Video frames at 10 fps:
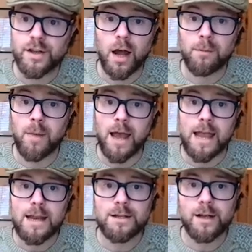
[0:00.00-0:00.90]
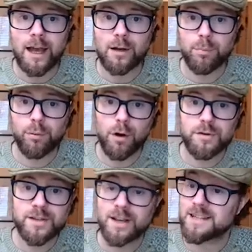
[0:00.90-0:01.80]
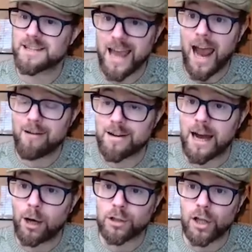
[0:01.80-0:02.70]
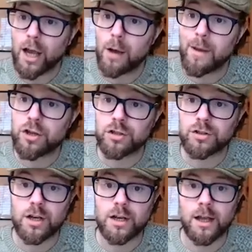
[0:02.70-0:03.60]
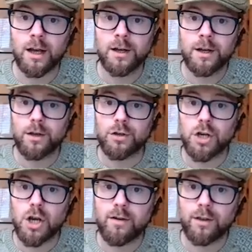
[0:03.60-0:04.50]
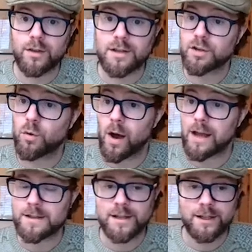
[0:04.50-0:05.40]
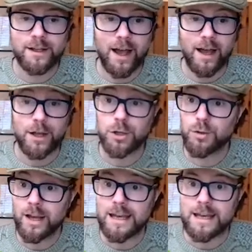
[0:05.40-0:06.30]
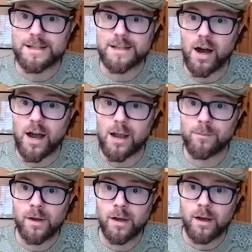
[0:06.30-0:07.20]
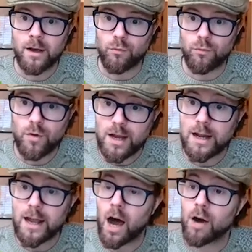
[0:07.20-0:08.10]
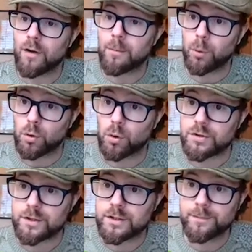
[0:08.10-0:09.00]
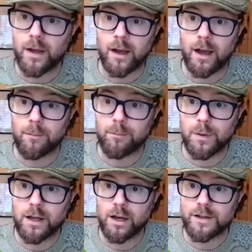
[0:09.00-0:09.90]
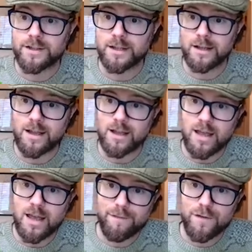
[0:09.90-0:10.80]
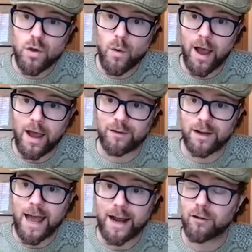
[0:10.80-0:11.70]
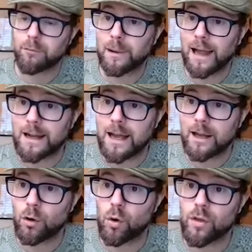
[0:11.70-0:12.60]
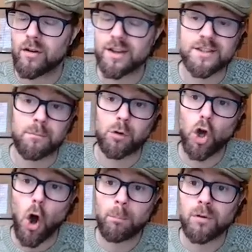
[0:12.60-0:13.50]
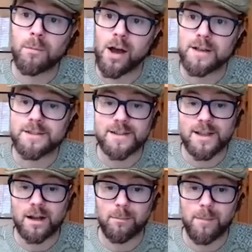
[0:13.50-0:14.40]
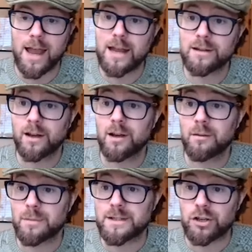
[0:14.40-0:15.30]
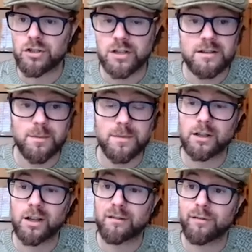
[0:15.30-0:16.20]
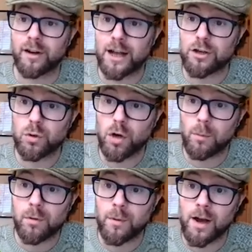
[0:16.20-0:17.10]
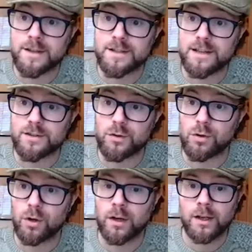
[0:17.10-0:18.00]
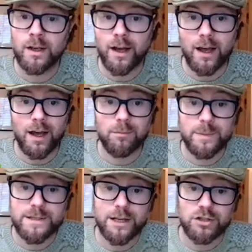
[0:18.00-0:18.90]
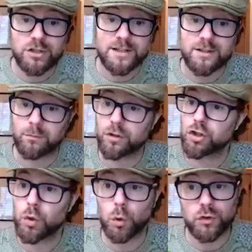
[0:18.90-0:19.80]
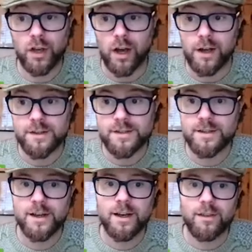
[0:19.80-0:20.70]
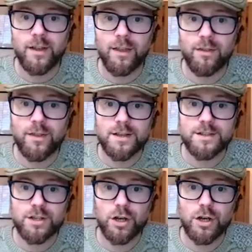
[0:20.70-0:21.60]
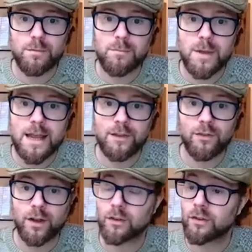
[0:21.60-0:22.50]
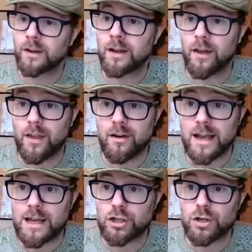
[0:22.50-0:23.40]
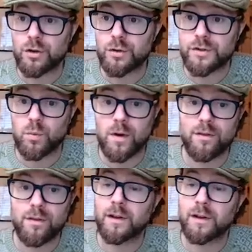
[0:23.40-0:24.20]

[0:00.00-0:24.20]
that are made and processes carried out, like I mentioned earlier, during this quite uh, tricky time, really are important, uh, because if you have a lack of planning or there are some compromises that are made, potentially something like financial compromises or uh, potentially some shortcuts, then this could mean that there are issues with the